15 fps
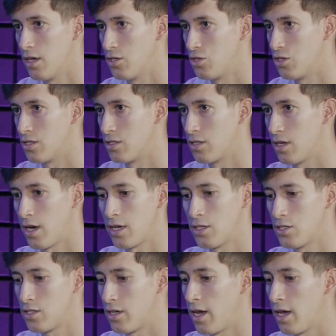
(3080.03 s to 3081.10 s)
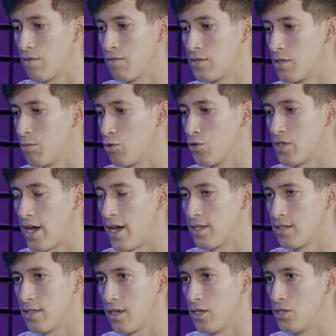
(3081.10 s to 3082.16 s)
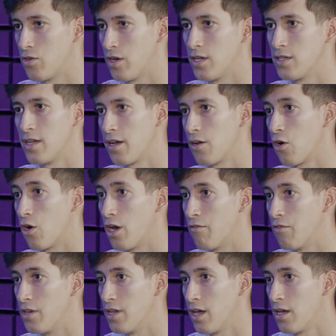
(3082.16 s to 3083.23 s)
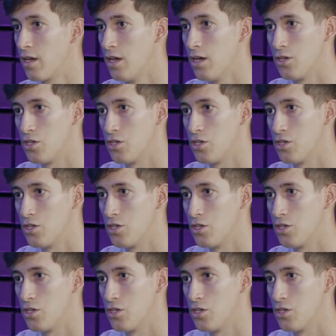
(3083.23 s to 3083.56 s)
is just i just i have simple tasks that i try to take on every day